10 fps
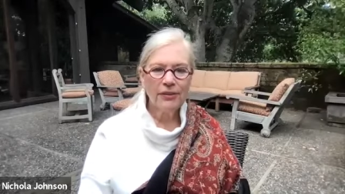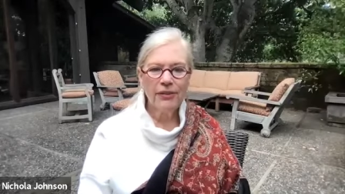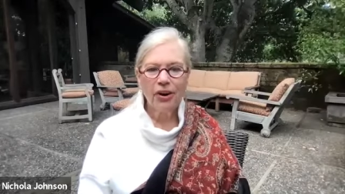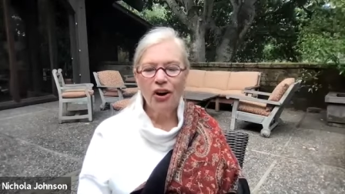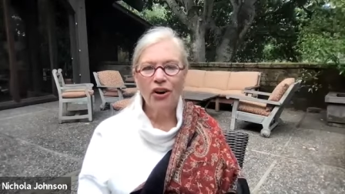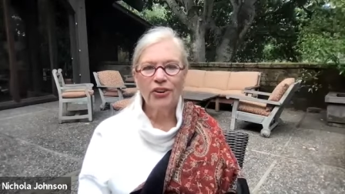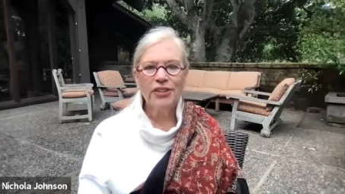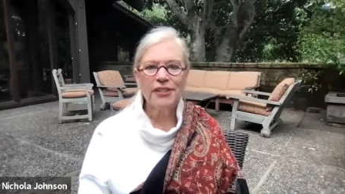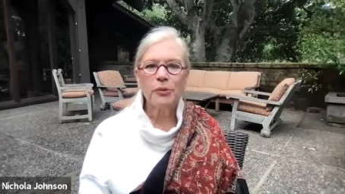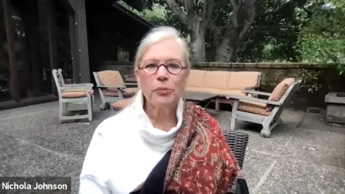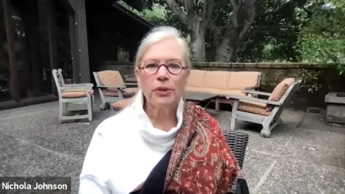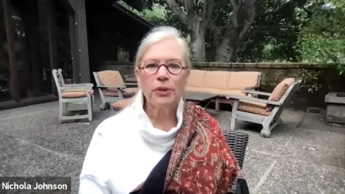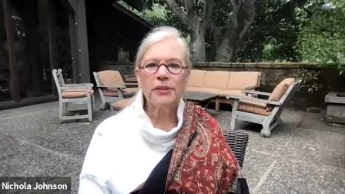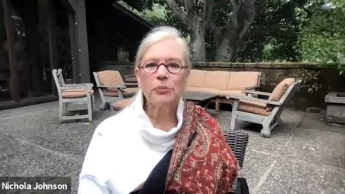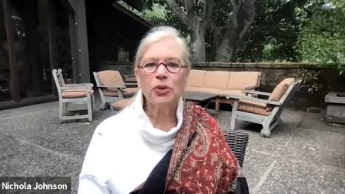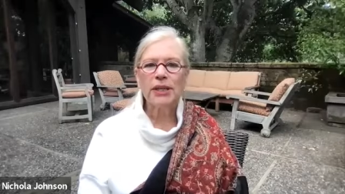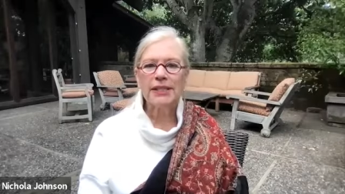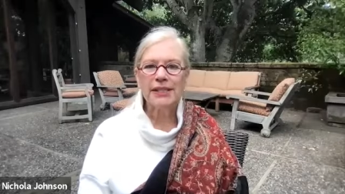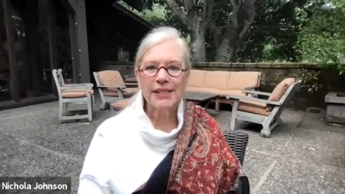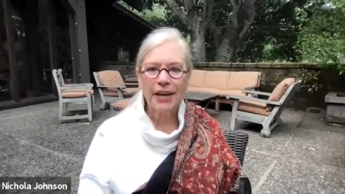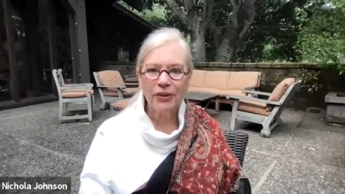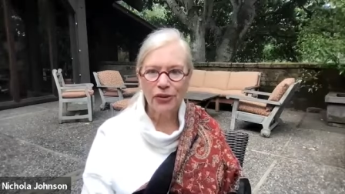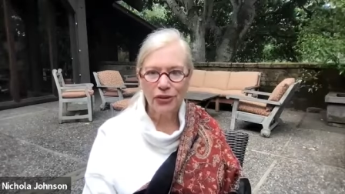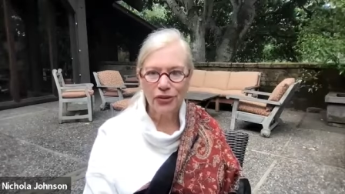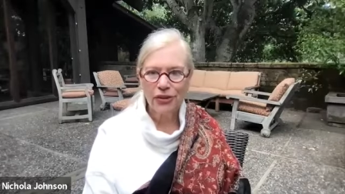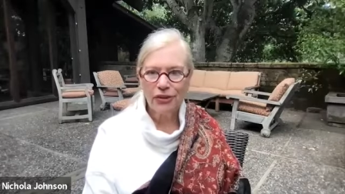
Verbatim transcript: The heart is the principle and center